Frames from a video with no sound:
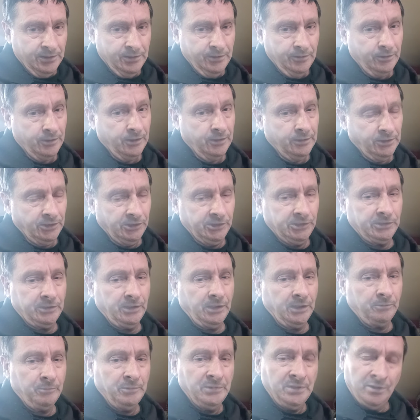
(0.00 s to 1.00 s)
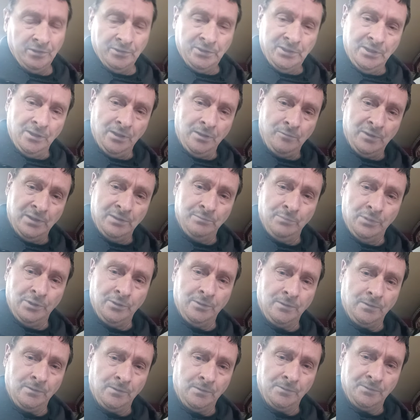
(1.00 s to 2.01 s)
They're going to stick when you're dealing with a
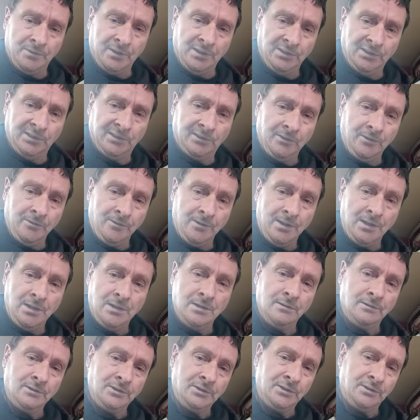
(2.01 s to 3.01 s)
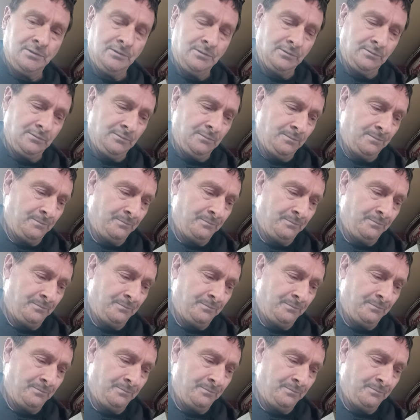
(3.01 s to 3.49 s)
motor that's 30 years old.